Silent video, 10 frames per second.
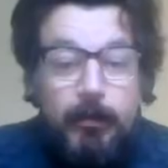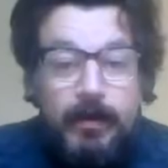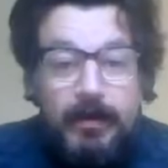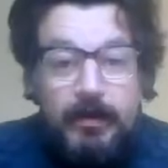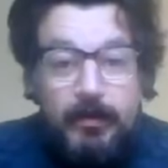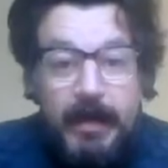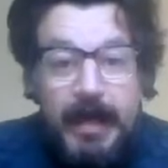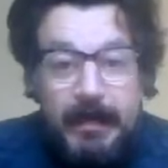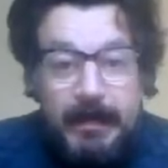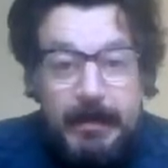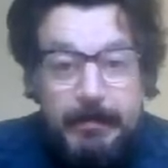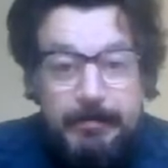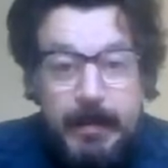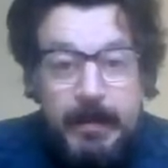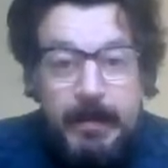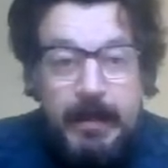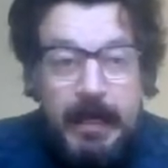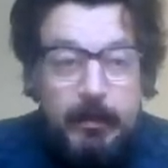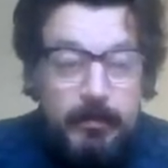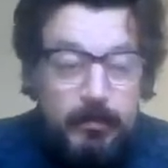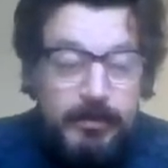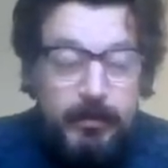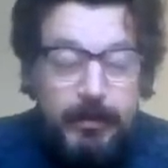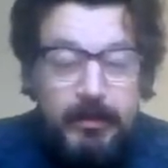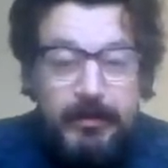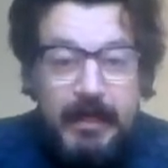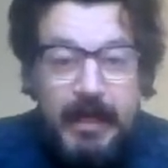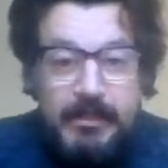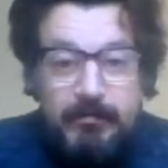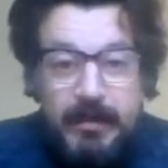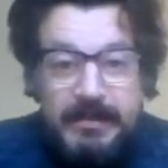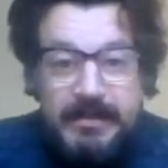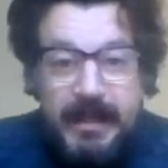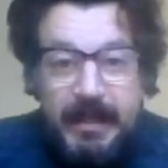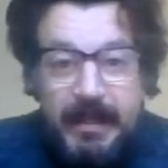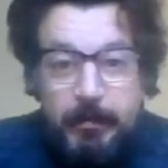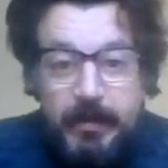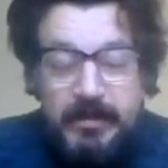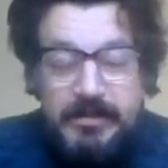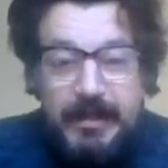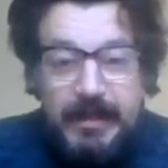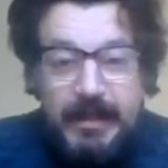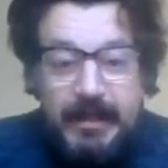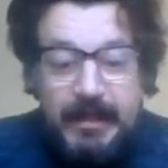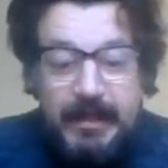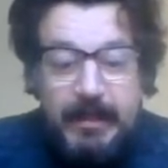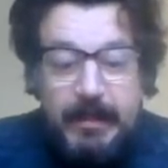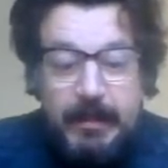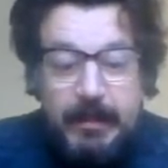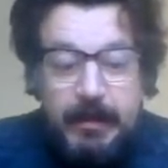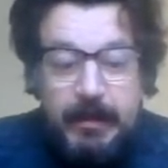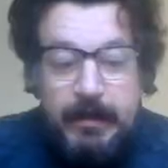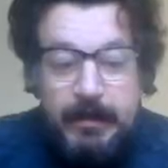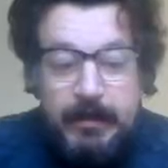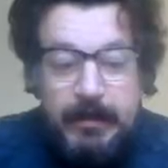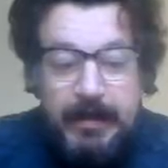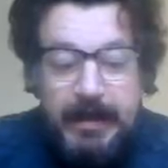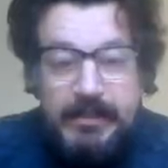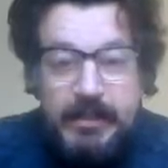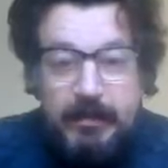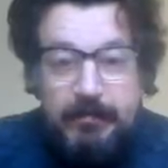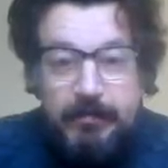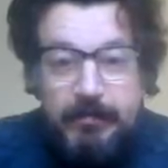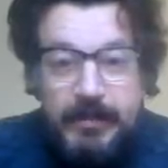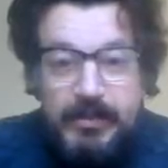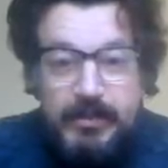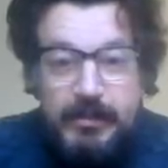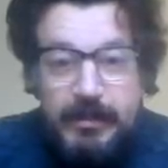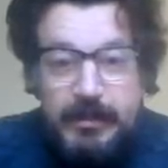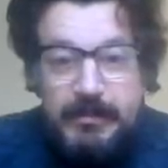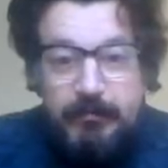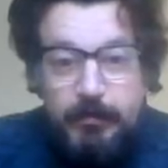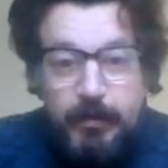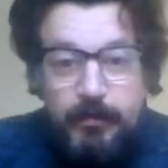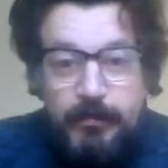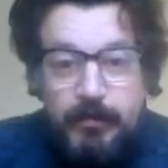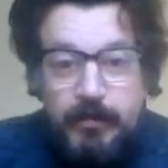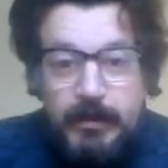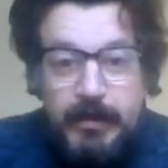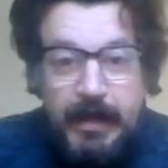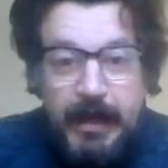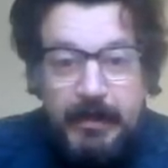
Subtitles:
include angling, and it would also include catch and release angling, because technically the catching of the fish is a removal and the